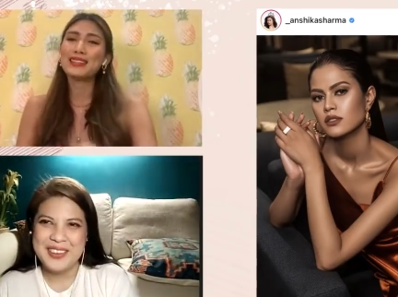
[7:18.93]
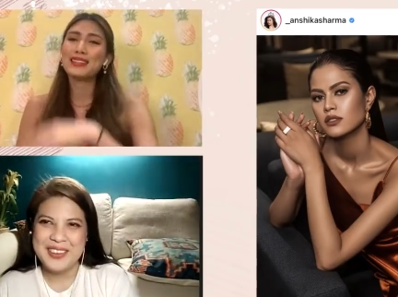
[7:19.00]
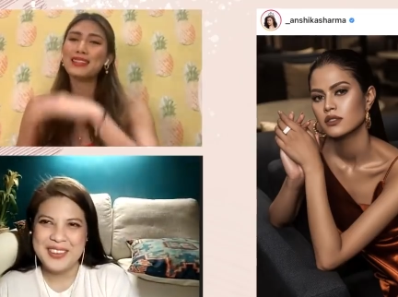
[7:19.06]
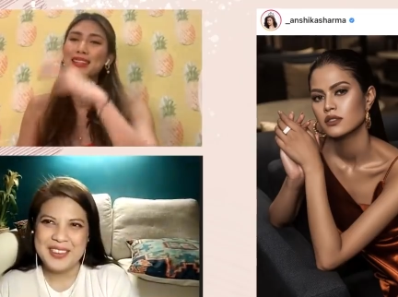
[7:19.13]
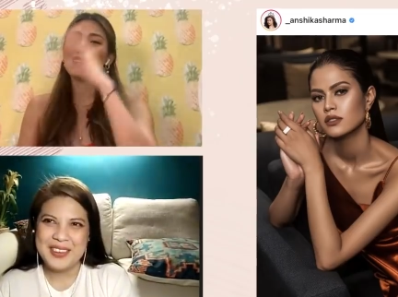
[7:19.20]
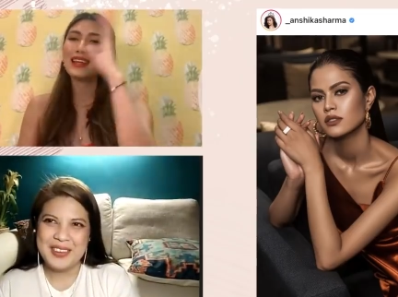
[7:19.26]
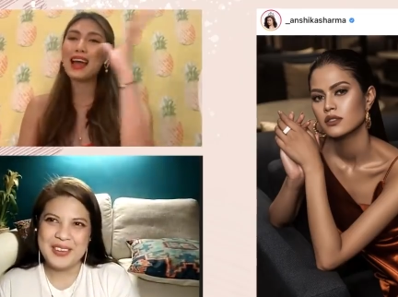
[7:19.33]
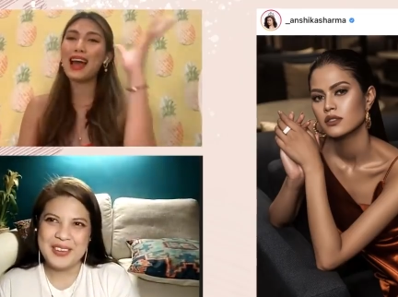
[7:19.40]

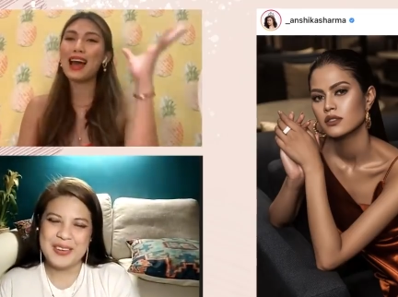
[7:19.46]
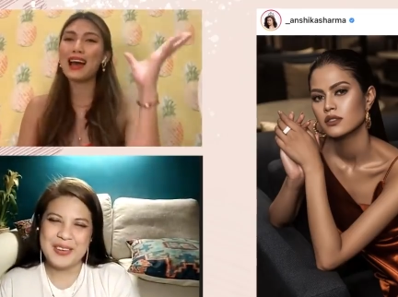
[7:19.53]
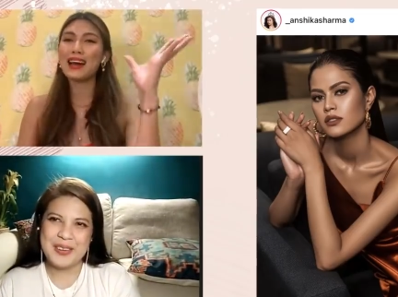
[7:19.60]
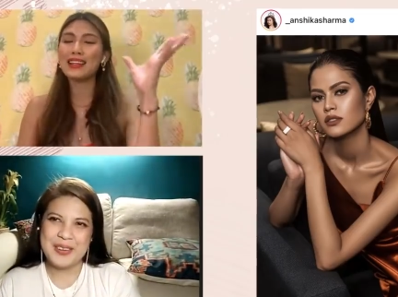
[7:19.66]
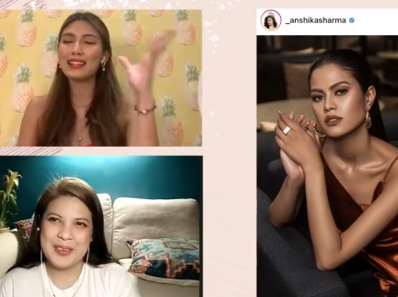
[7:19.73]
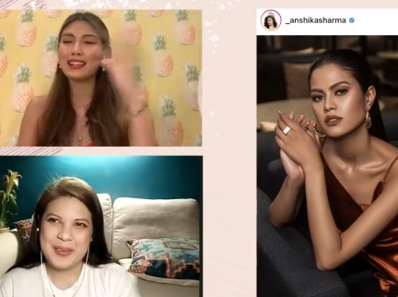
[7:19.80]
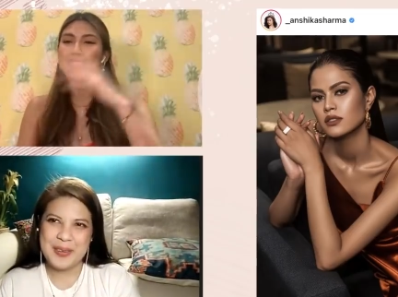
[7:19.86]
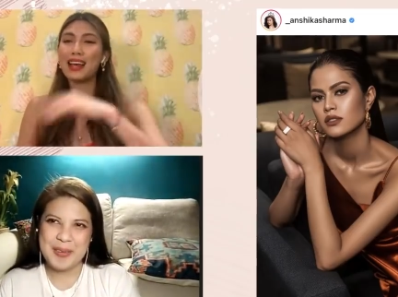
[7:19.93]
Speaker 1: she
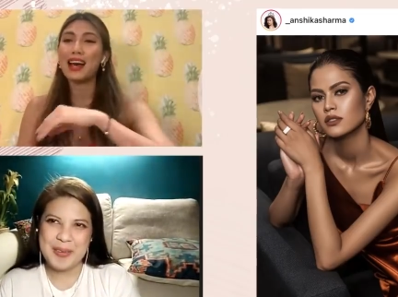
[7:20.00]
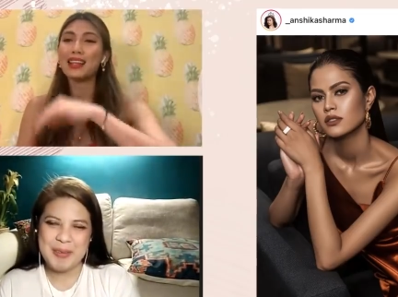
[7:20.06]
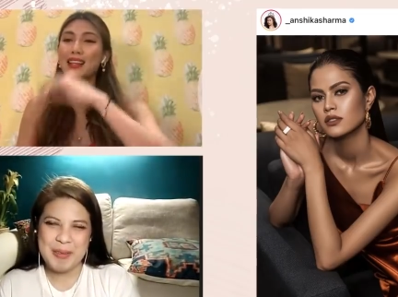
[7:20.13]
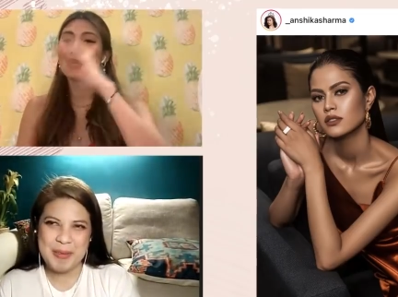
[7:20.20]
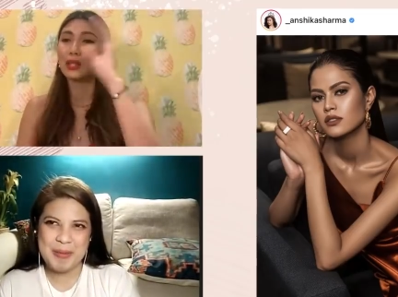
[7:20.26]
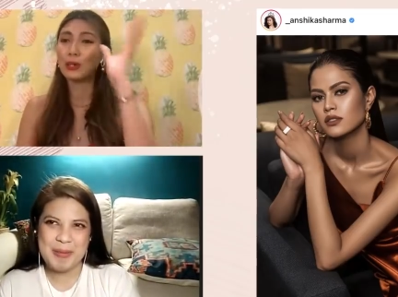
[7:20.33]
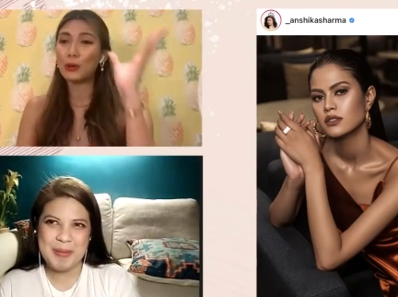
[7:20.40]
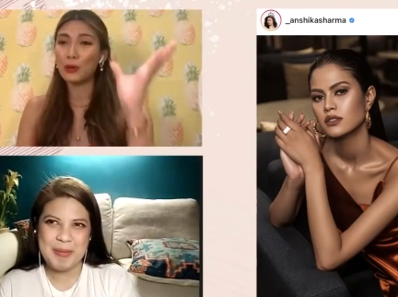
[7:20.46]
has that
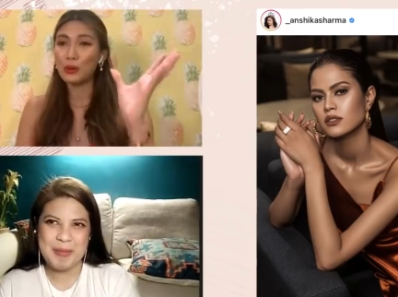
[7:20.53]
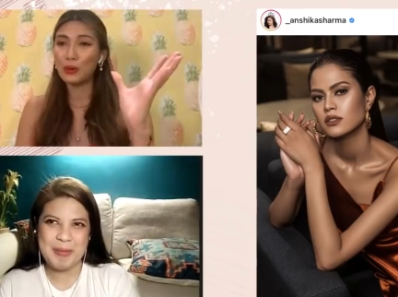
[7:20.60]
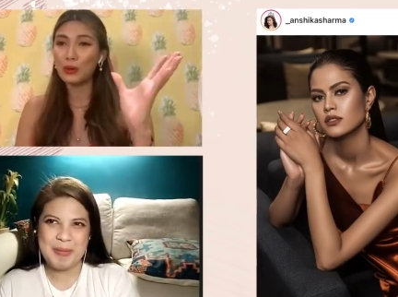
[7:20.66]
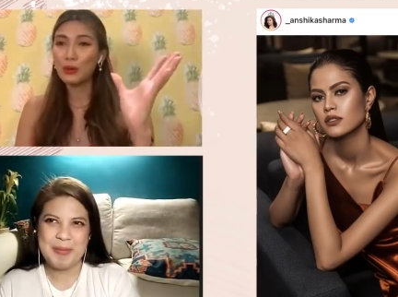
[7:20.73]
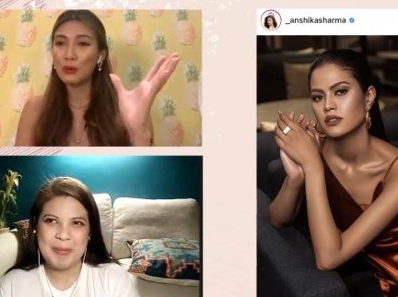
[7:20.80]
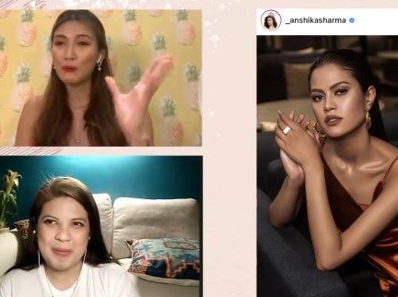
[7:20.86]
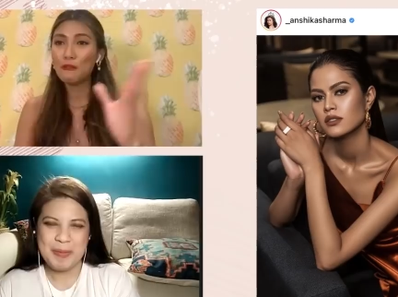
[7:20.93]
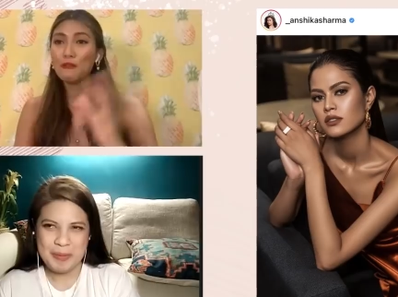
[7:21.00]

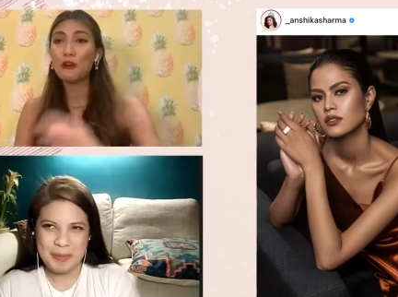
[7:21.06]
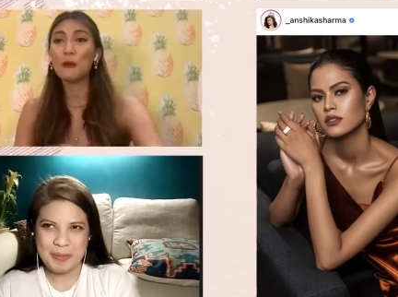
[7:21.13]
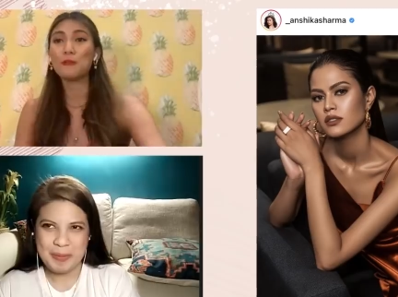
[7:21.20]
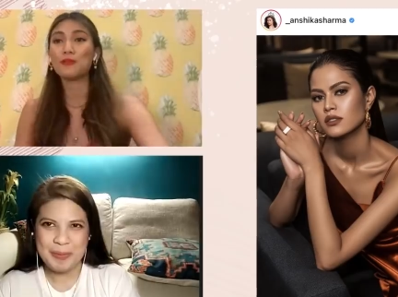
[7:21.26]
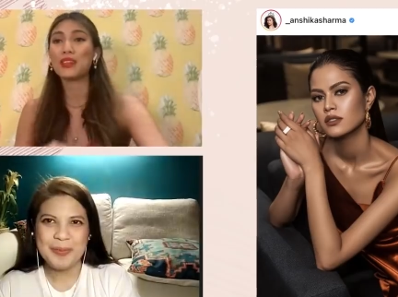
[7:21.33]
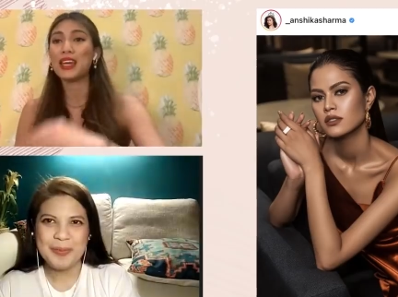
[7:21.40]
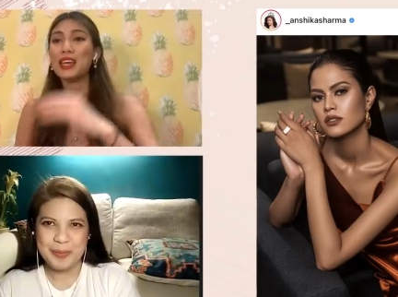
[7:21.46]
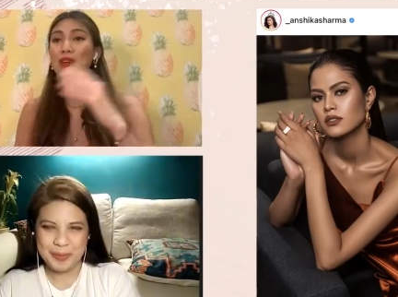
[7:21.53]
glow
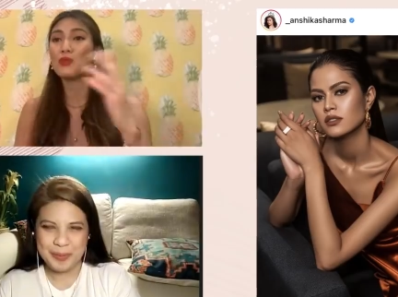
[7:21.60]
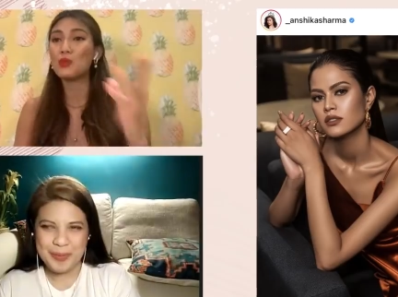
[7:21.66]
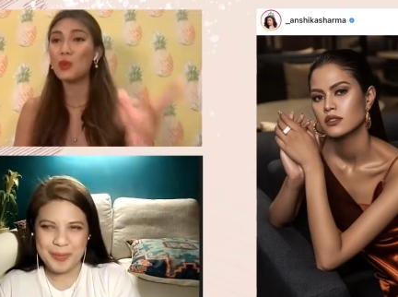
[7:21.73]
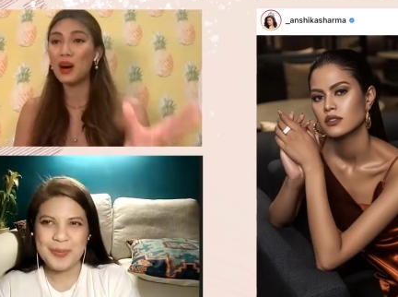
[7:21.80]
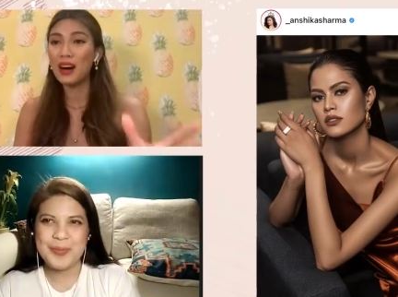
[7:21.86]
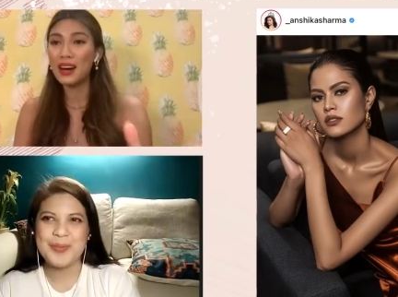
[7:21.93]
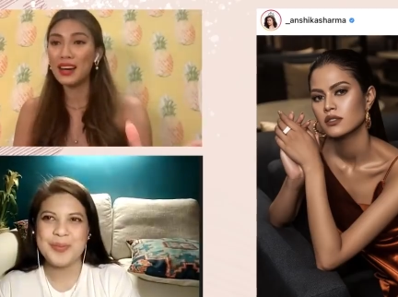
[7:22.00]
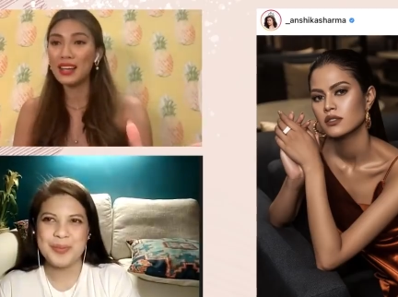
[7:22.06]
from day
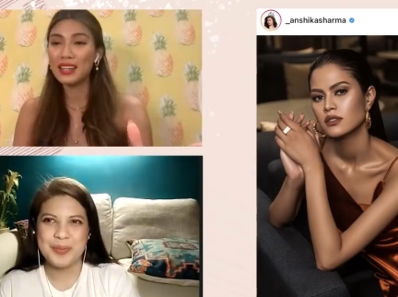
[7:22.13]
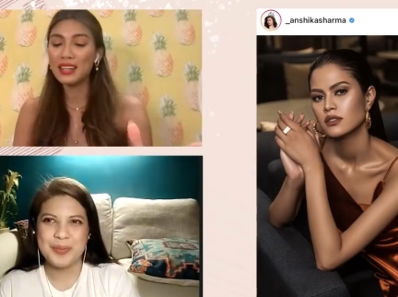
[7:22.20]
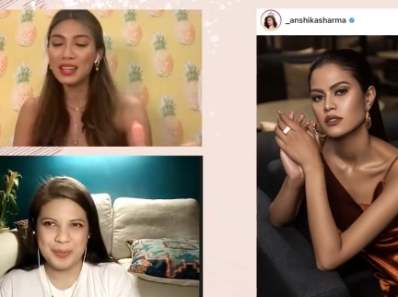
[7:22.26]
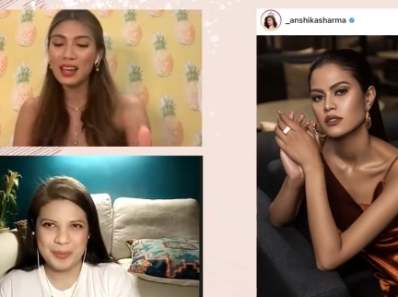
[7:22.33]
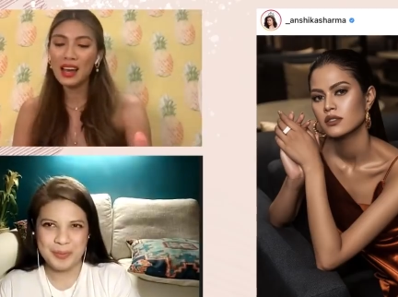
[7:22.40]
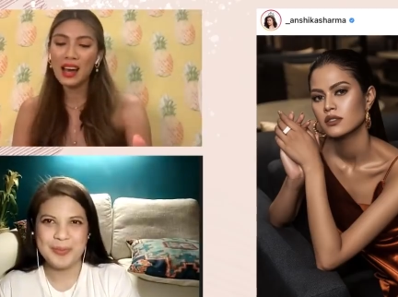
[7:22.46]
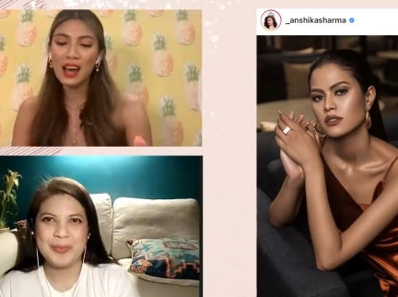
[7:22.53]
one.